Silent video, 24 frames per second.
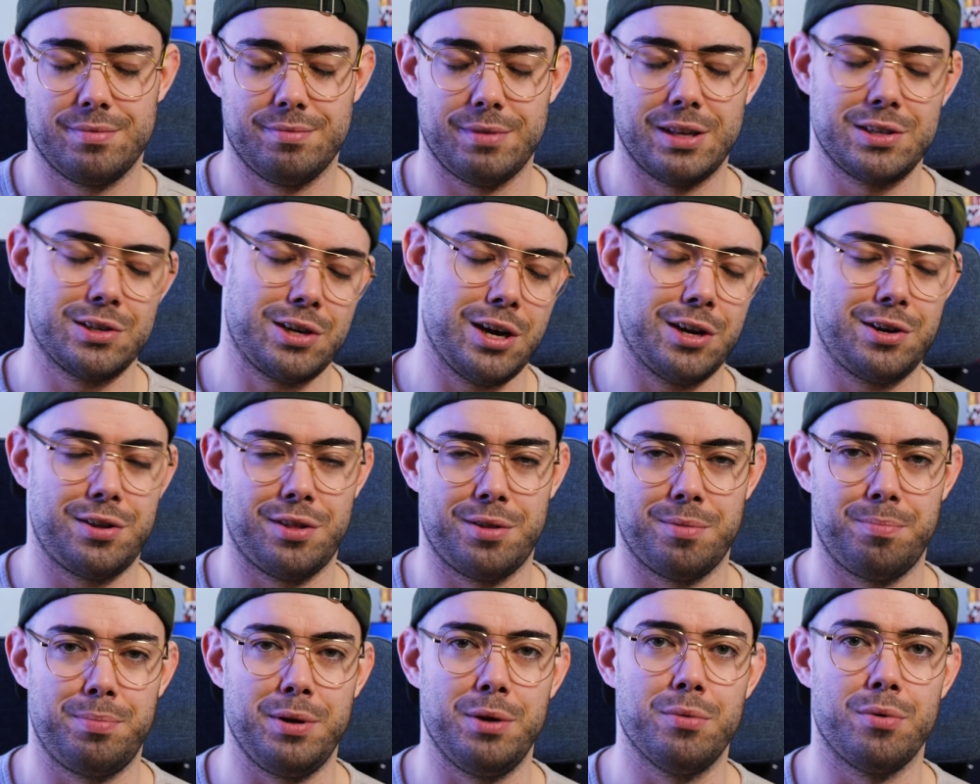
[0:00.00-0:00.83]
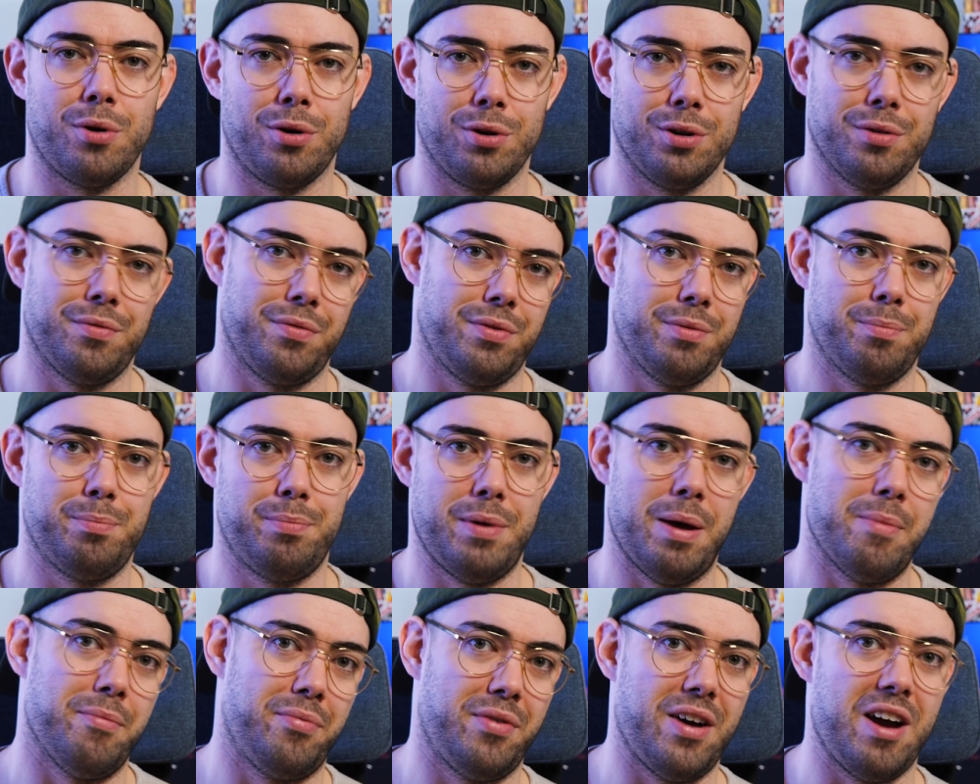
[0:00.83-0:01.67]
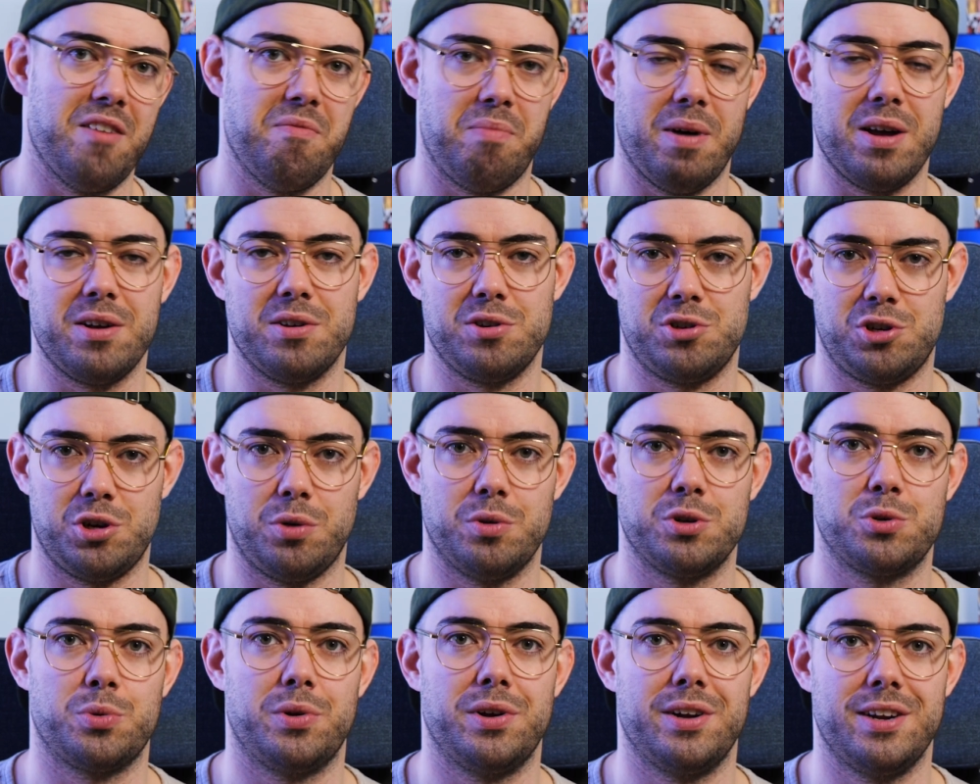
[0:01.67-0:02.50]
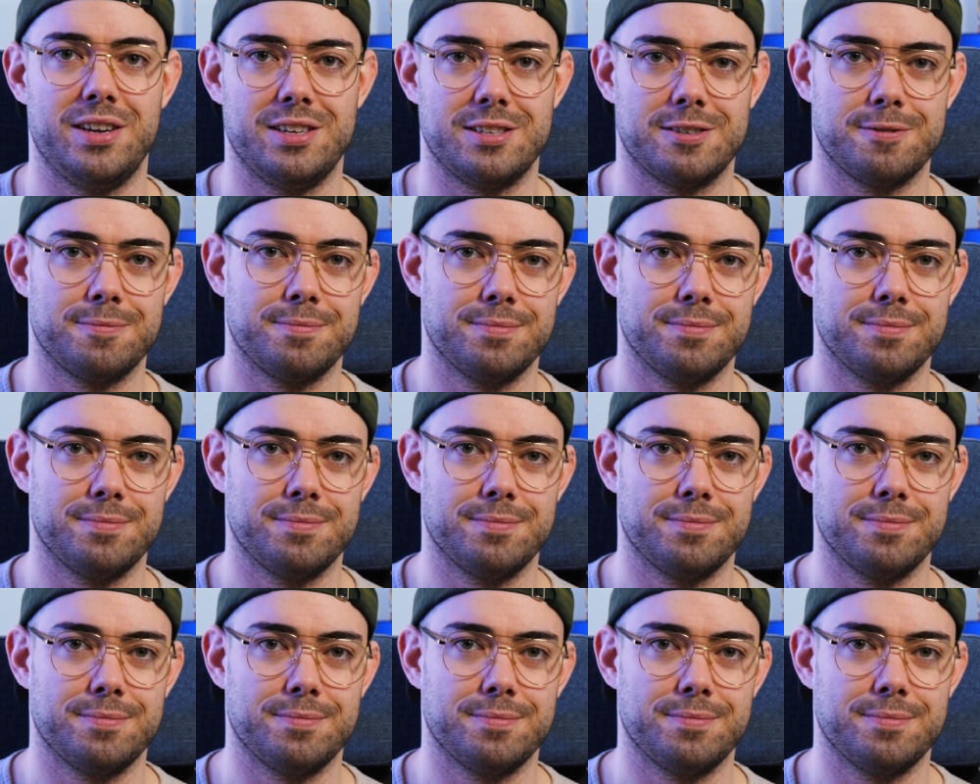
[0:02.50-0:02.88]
Let's cut to the B-roll of the M5 button to show which one it is.